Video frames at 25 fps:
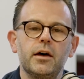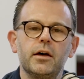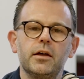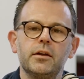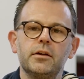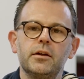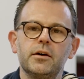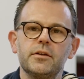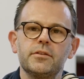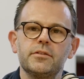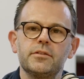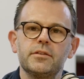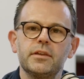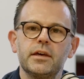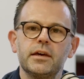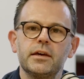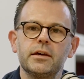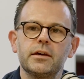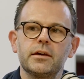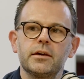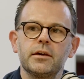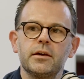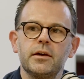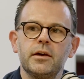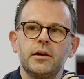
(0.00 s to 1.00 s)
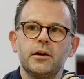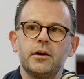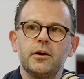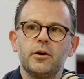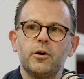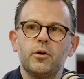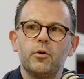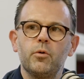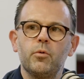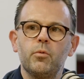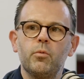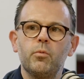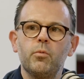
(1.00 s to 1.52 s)
And I think
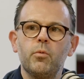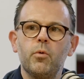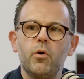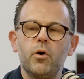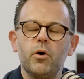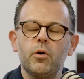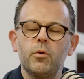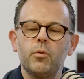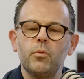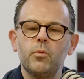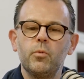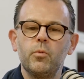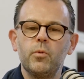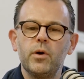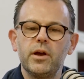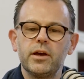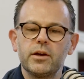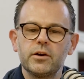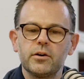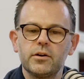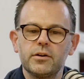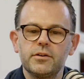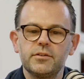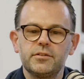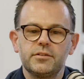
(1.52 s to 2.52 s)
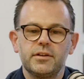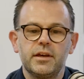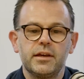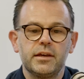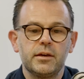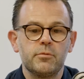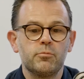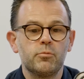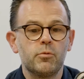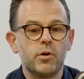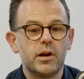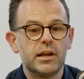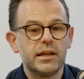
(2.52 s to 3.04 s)
what we're kind of seeing
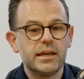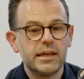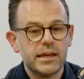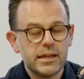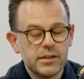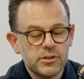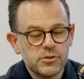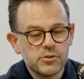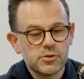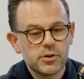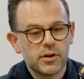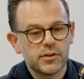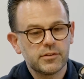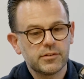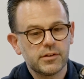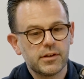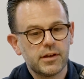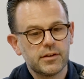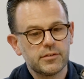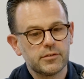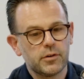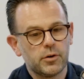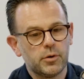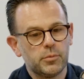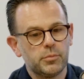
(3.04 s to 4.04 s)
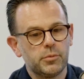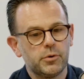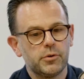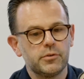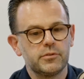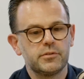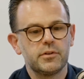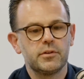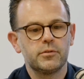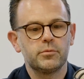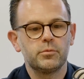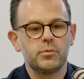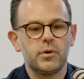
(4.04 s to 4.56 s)
in really interesting
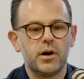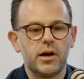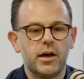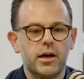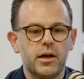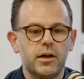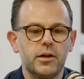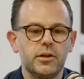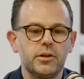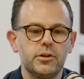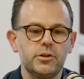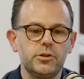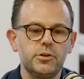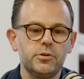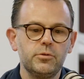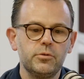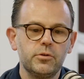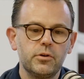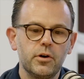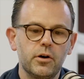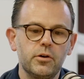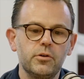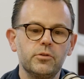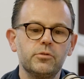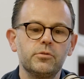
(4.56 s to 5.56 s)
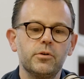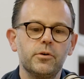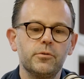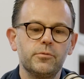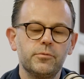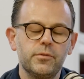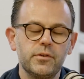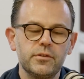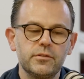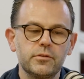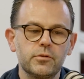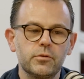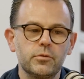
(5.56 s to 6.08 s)
examples is where you go to a
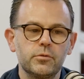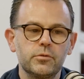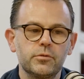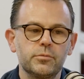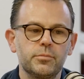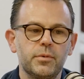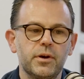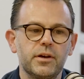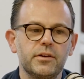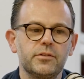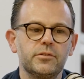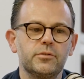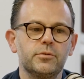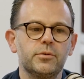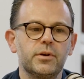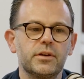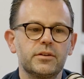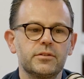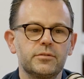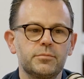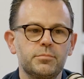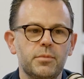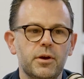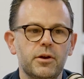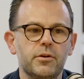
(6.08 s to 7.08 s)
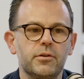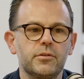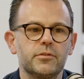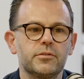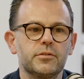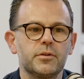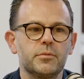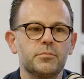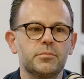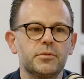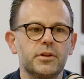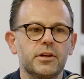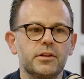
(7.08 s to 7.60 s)
physical space to experience
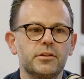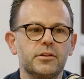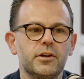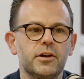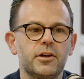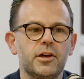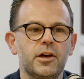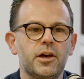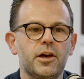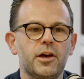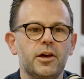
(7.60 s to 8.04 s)
something that